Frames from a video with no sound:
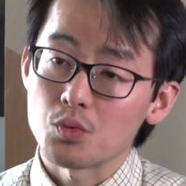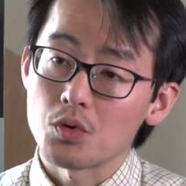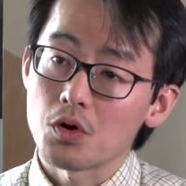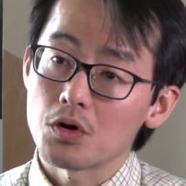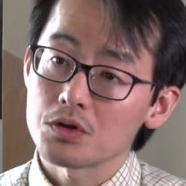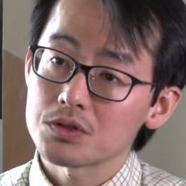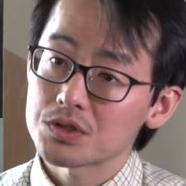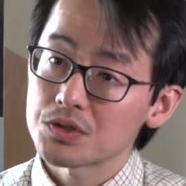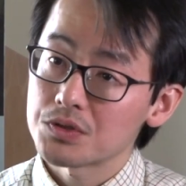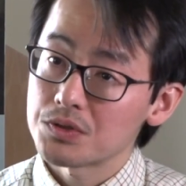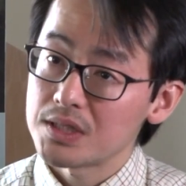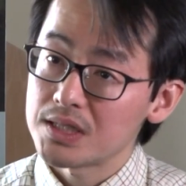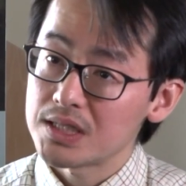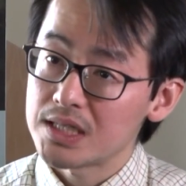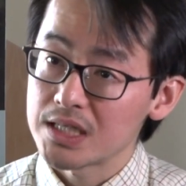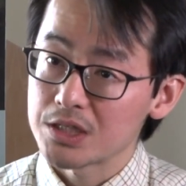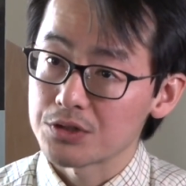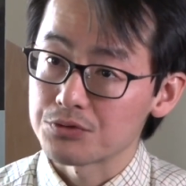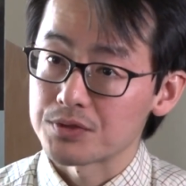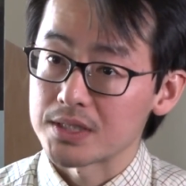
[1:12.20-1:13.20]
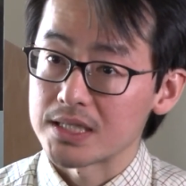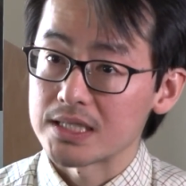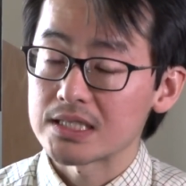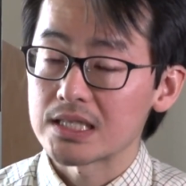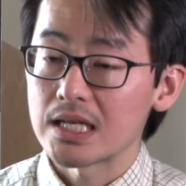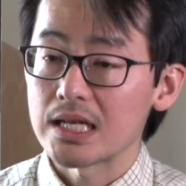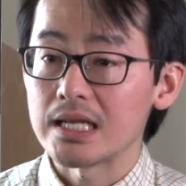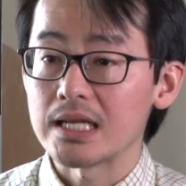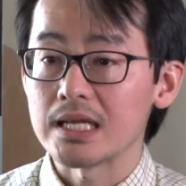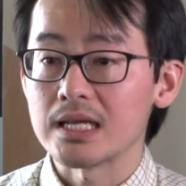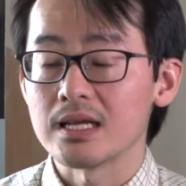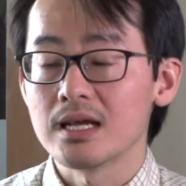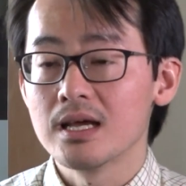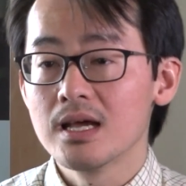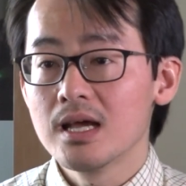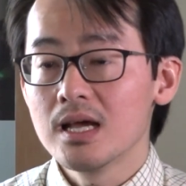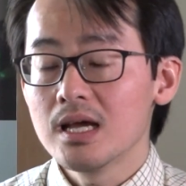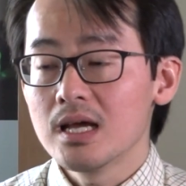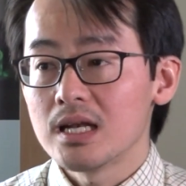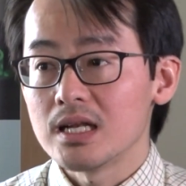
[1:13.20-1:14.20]
we'll also integrate the
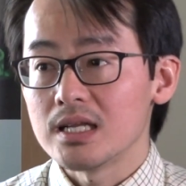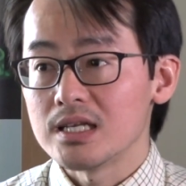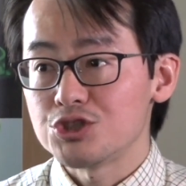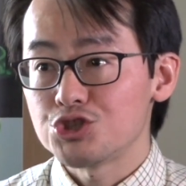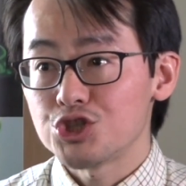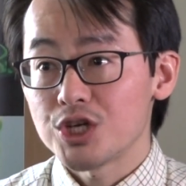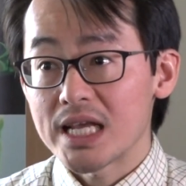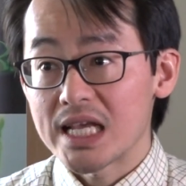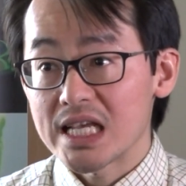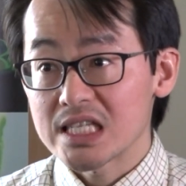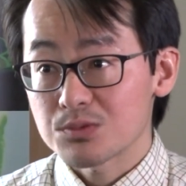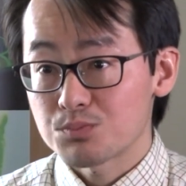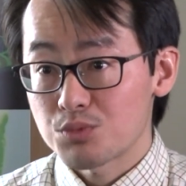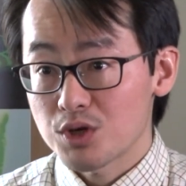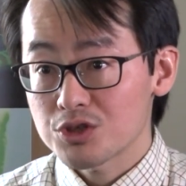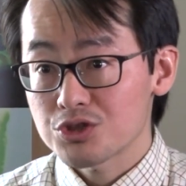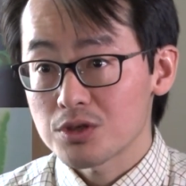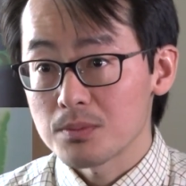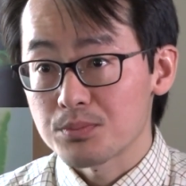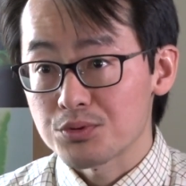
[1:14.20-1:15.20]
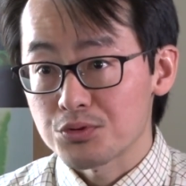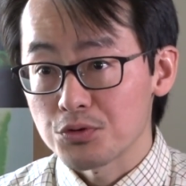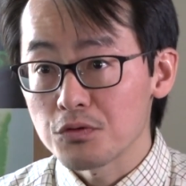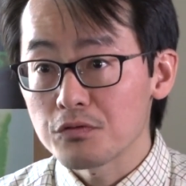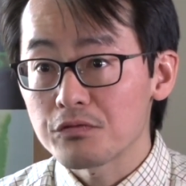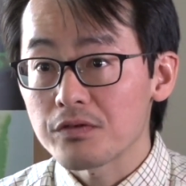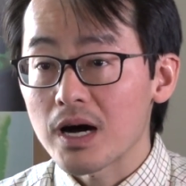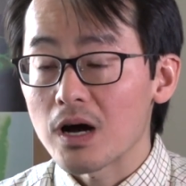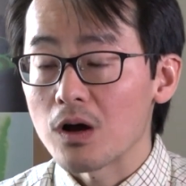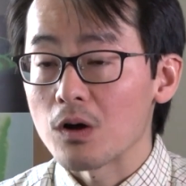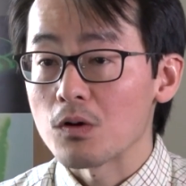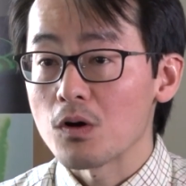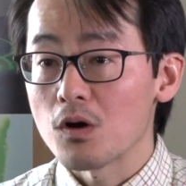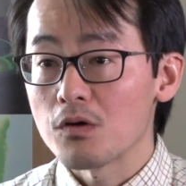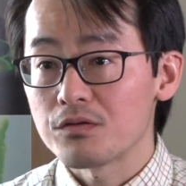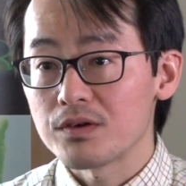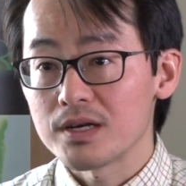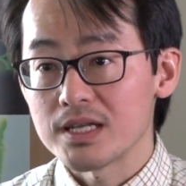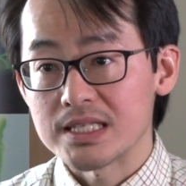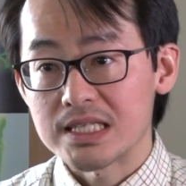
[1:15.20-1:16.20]
gene expression profile
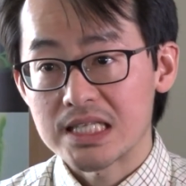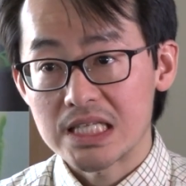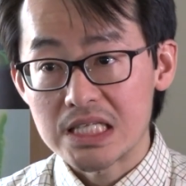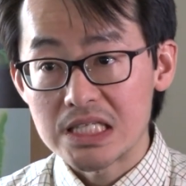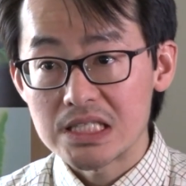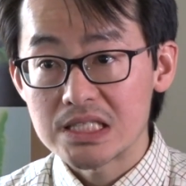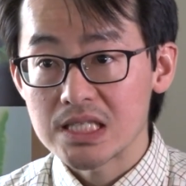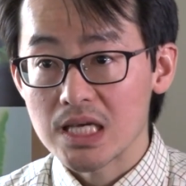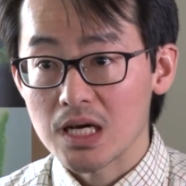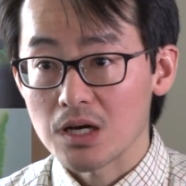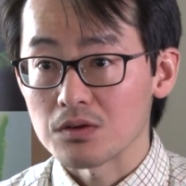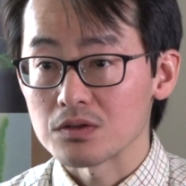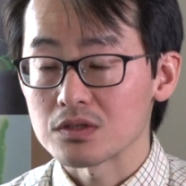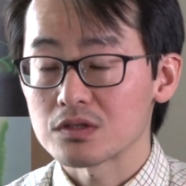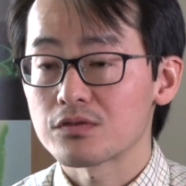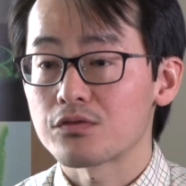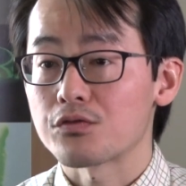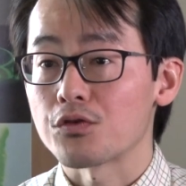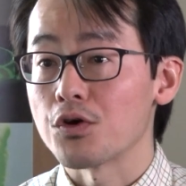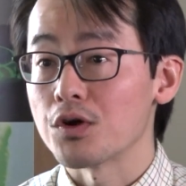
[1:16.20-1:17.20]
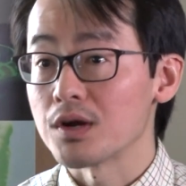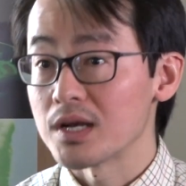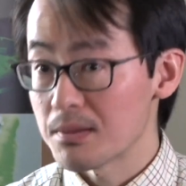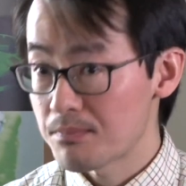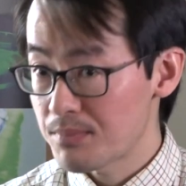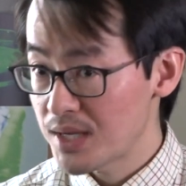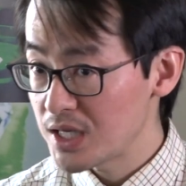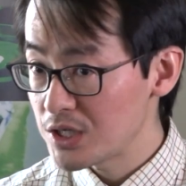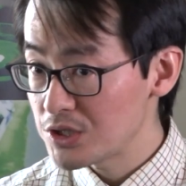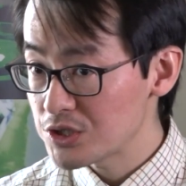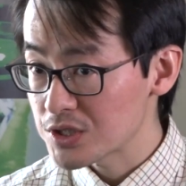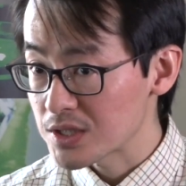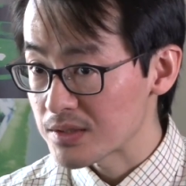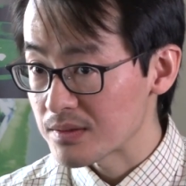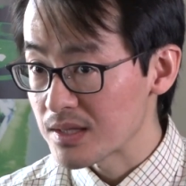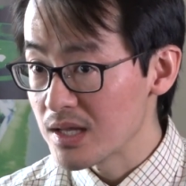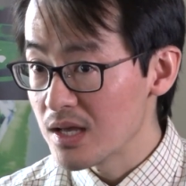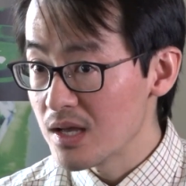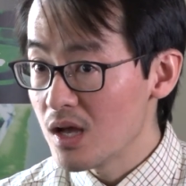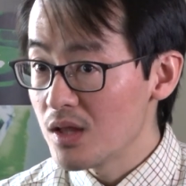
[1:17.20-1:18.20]
of the T cells from the
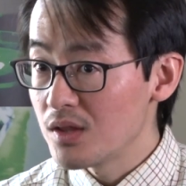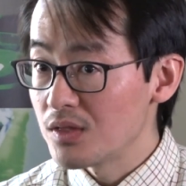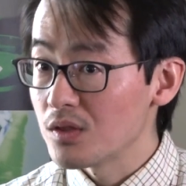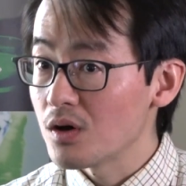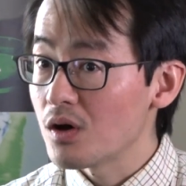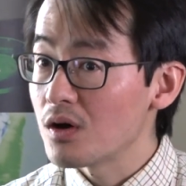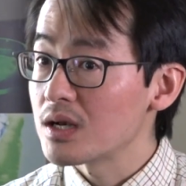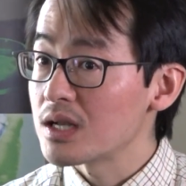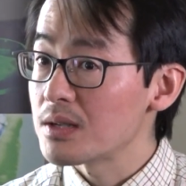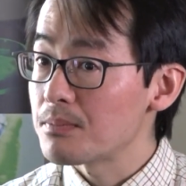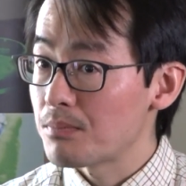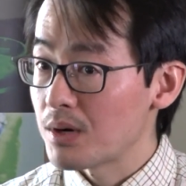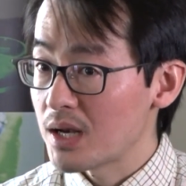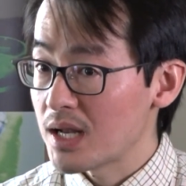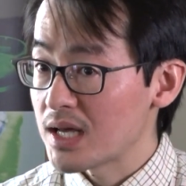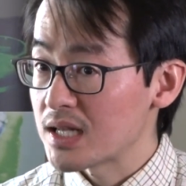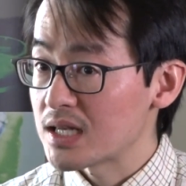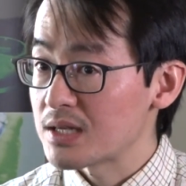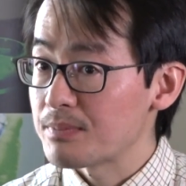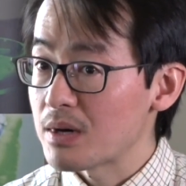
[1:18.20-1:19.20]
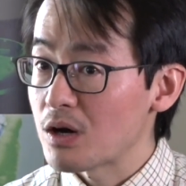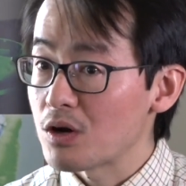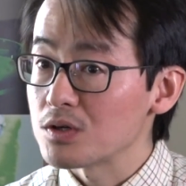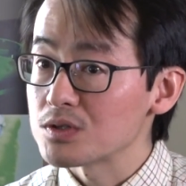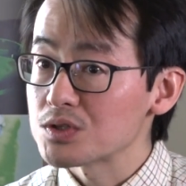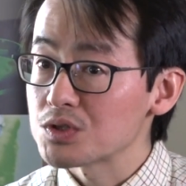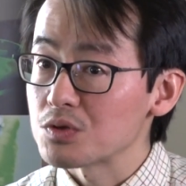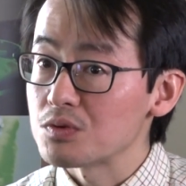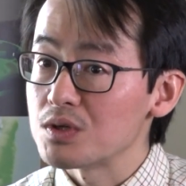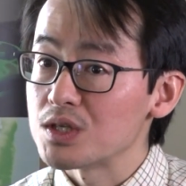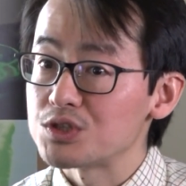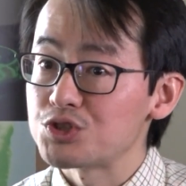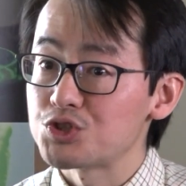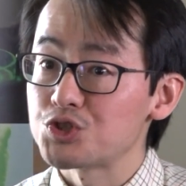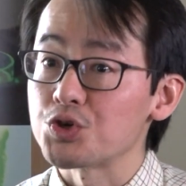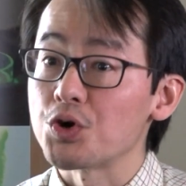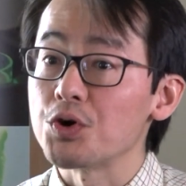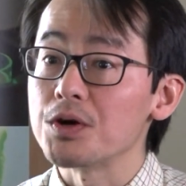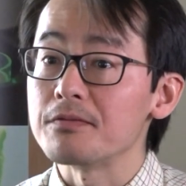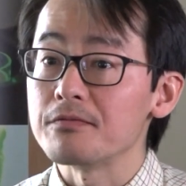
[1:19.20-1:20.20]
patient, not only blood, but also the
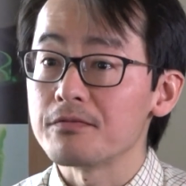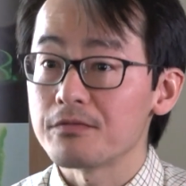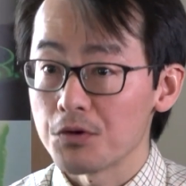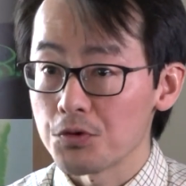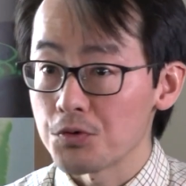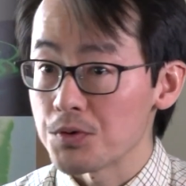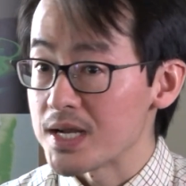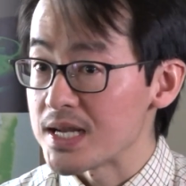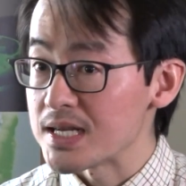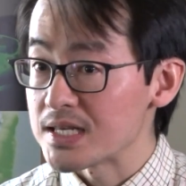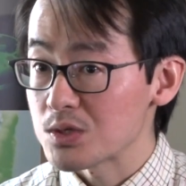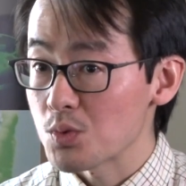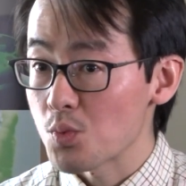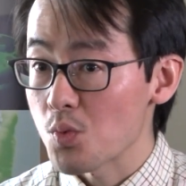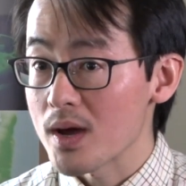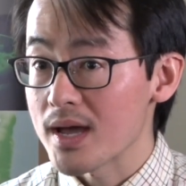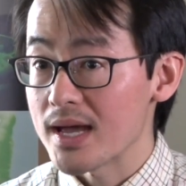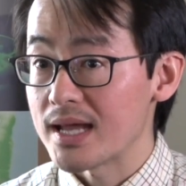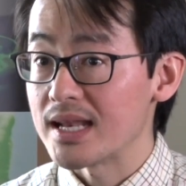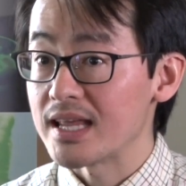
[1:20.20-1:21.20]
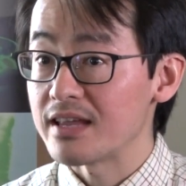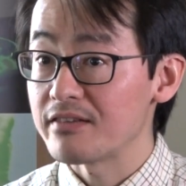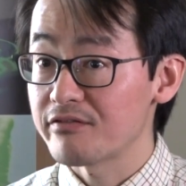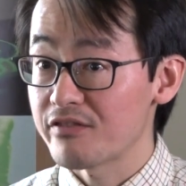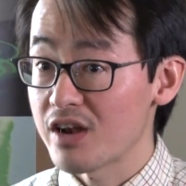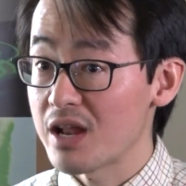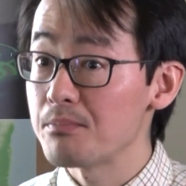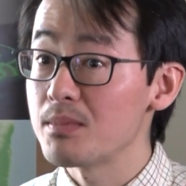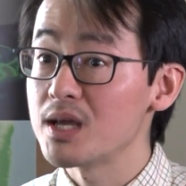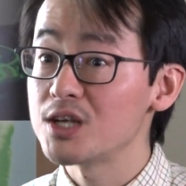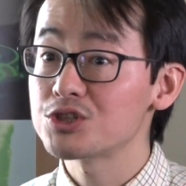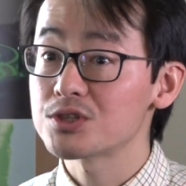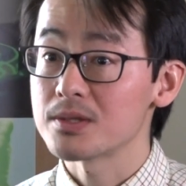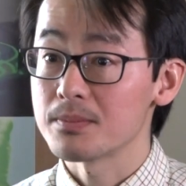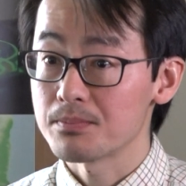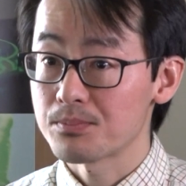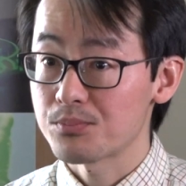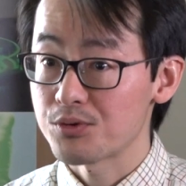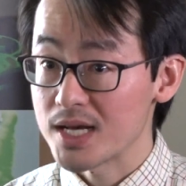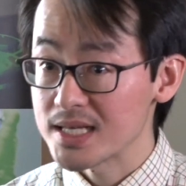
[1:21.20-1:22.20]
joint fluid where the
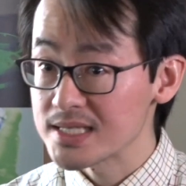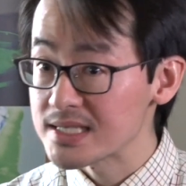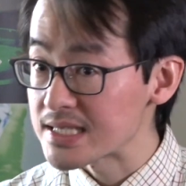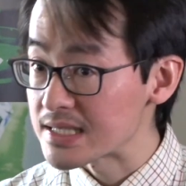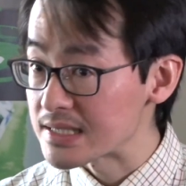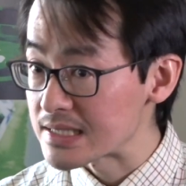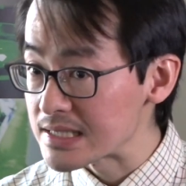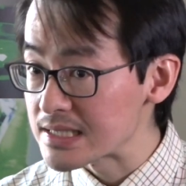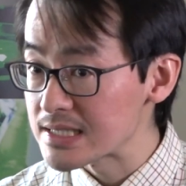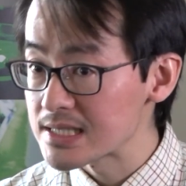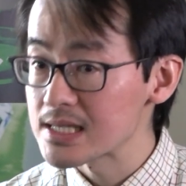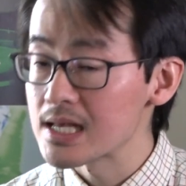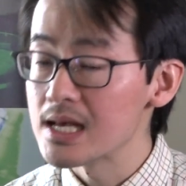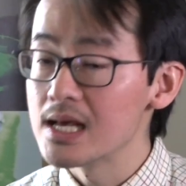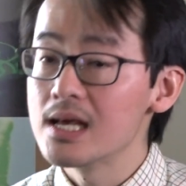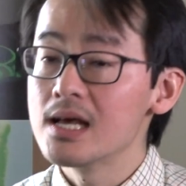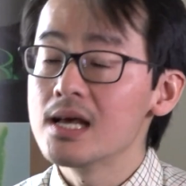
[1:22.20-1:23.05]
inflammation present.